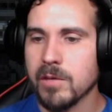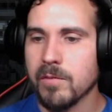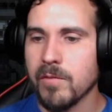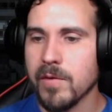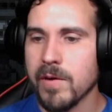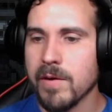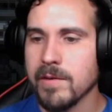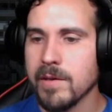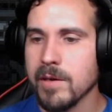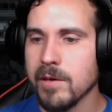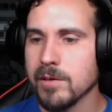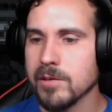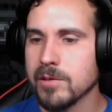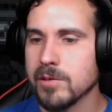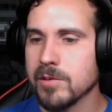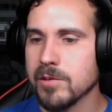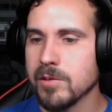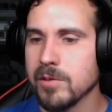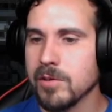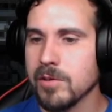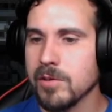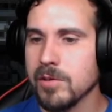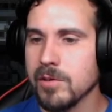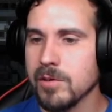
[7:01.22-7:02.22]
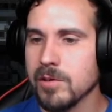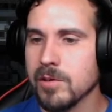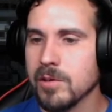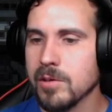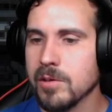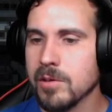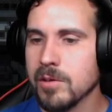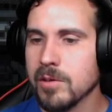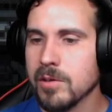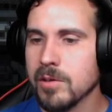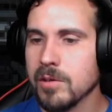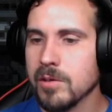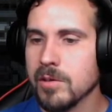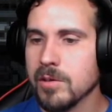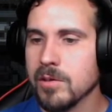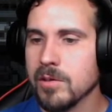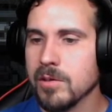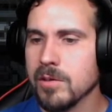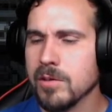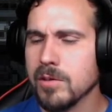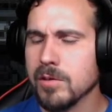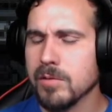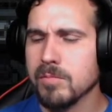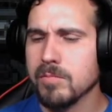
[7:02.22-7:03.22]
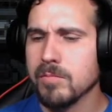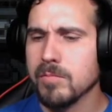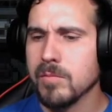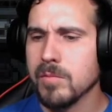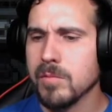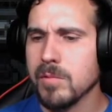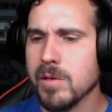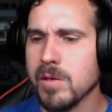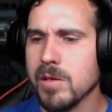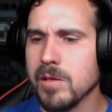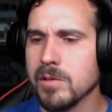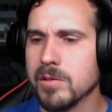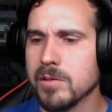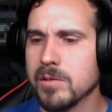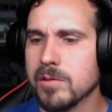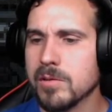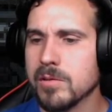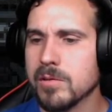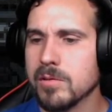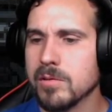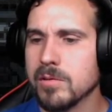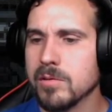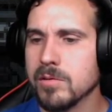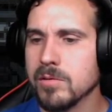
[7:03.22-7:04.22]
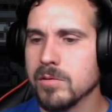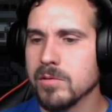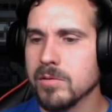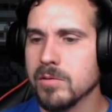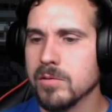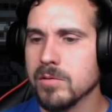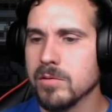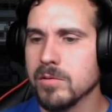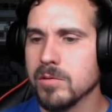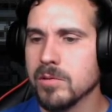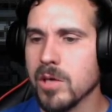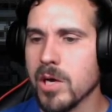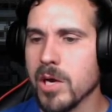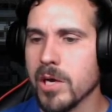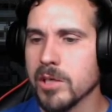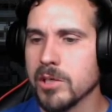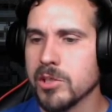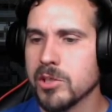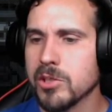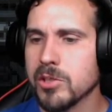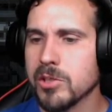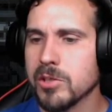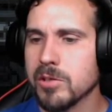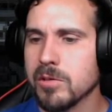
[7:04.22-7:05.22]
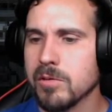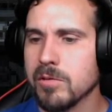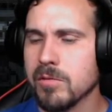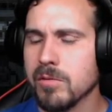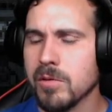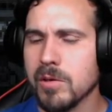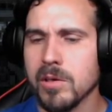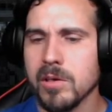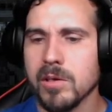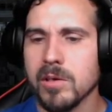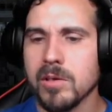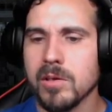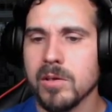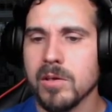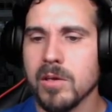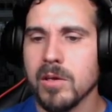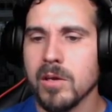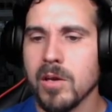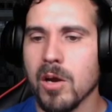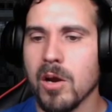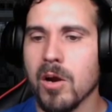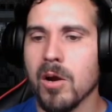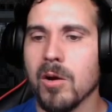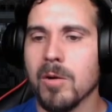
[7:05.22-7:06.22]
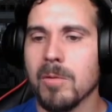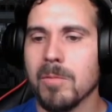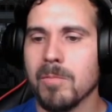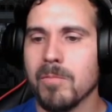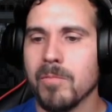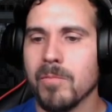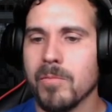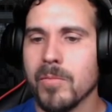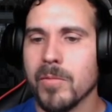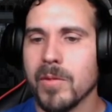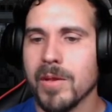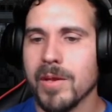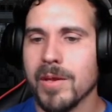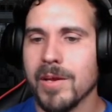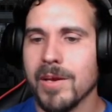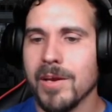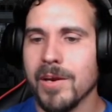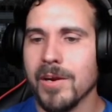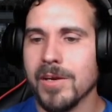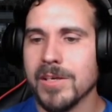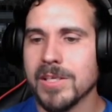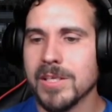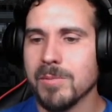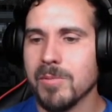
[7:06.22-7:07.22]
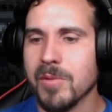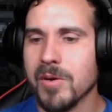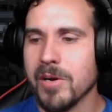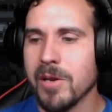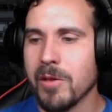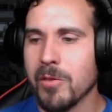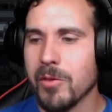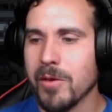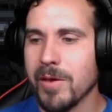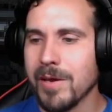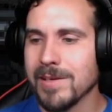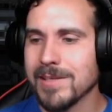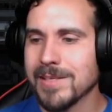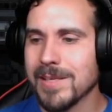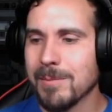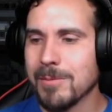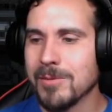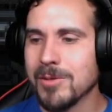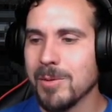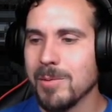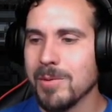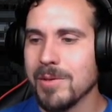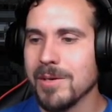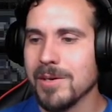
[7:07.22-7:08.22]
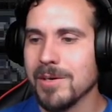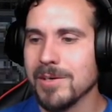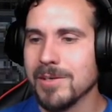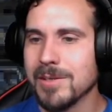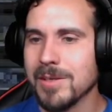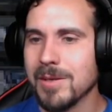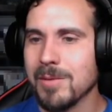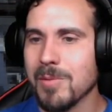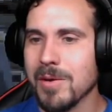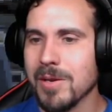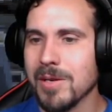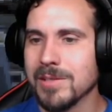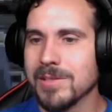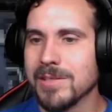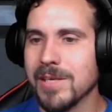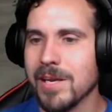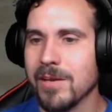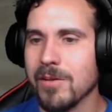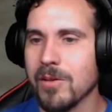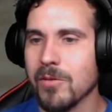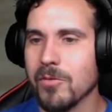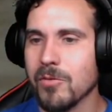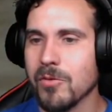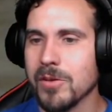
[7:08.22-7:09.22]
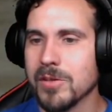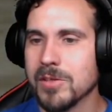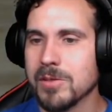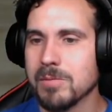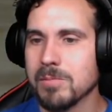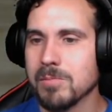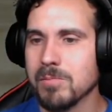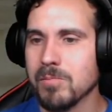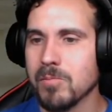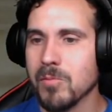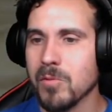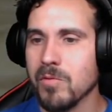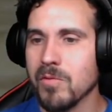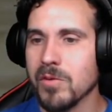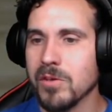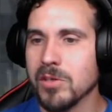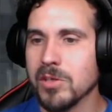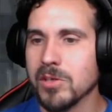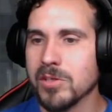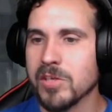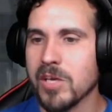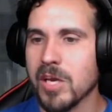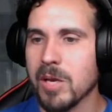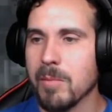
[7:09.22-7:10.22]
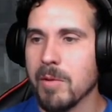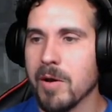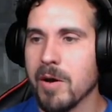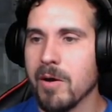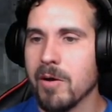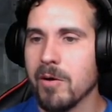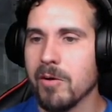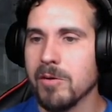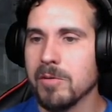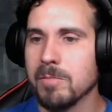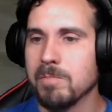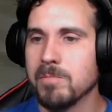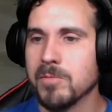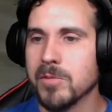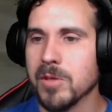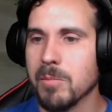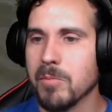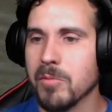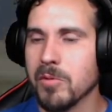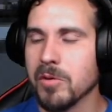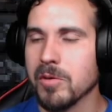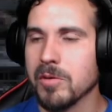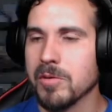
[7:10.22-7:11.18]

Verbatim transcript: five dollars, sir. It's launch. Huh? Oh. Here's the money, thanks. I'm assuming that he meant to say that this movie just came out or something.